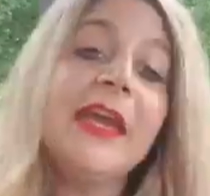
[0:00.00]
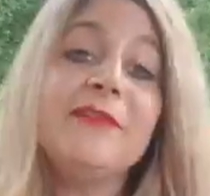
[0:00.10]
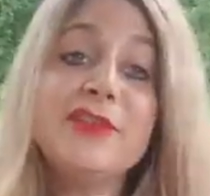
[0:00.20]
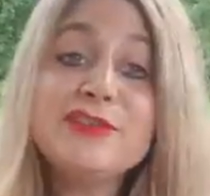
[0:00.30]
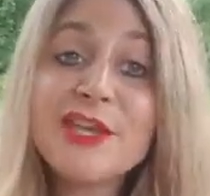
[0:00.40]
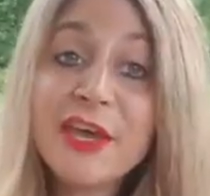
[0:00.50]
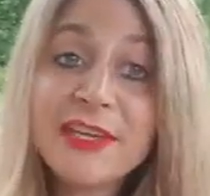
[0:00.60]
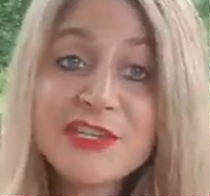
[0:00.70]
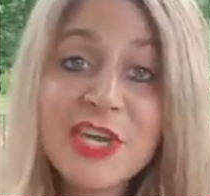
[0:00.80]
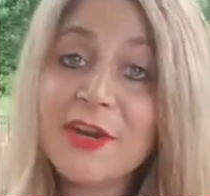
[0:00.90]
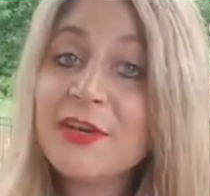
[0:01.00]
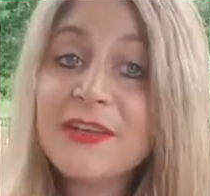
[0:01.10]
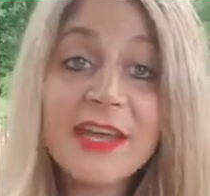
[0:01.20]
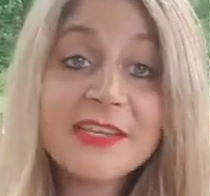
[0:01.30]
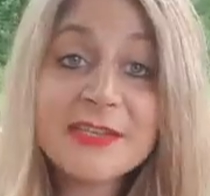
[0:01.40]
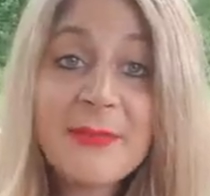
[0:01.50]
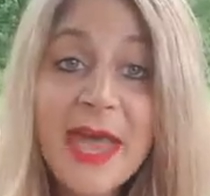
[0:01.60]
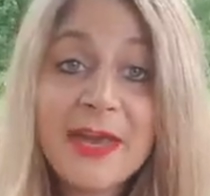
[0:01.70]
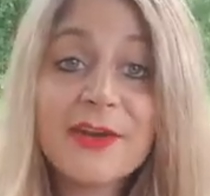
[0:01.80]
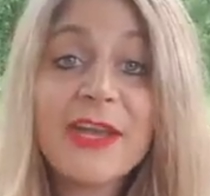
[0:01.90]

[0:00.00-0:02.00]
if you suck at sharing, it doesn't matter.